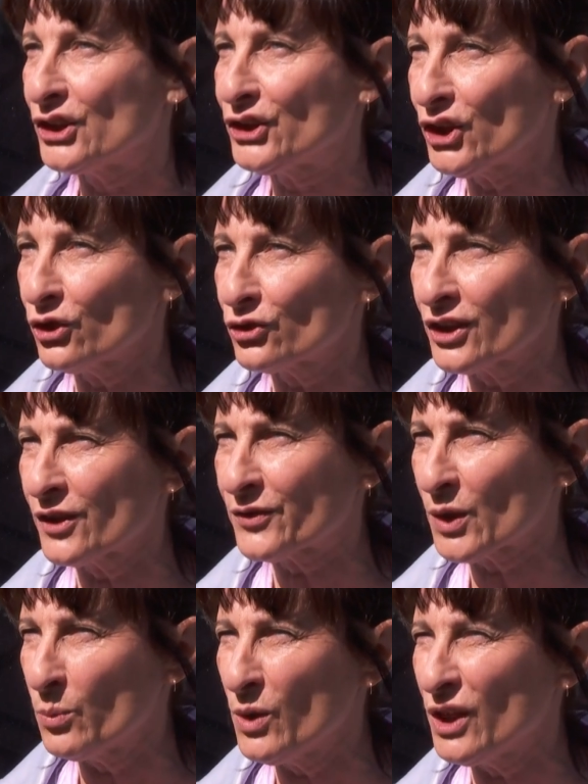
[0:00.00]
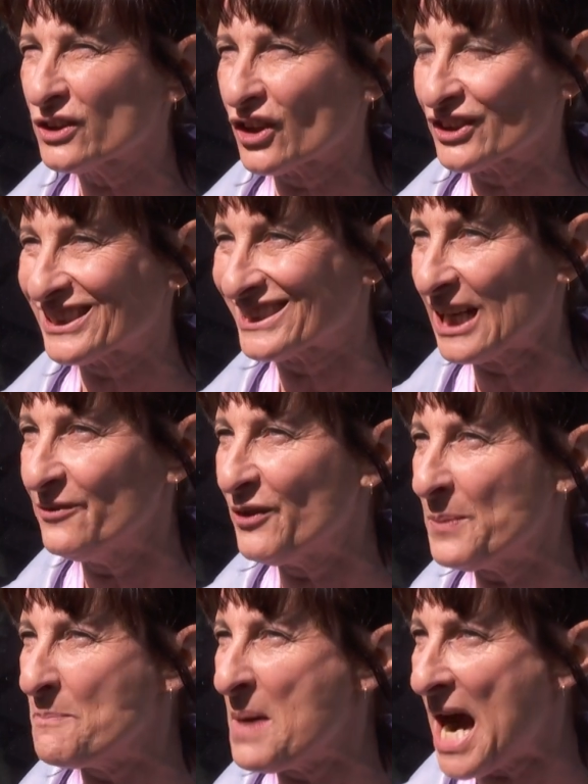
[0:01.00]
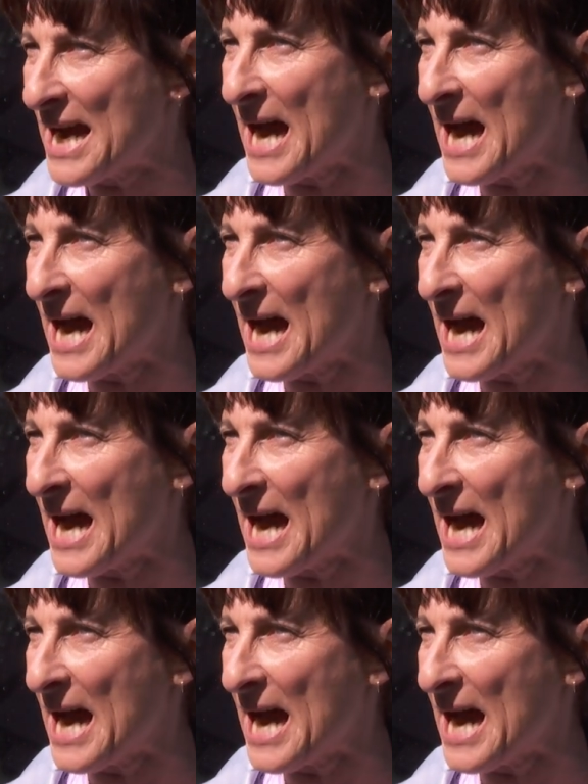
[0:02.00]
children of the world are safe in my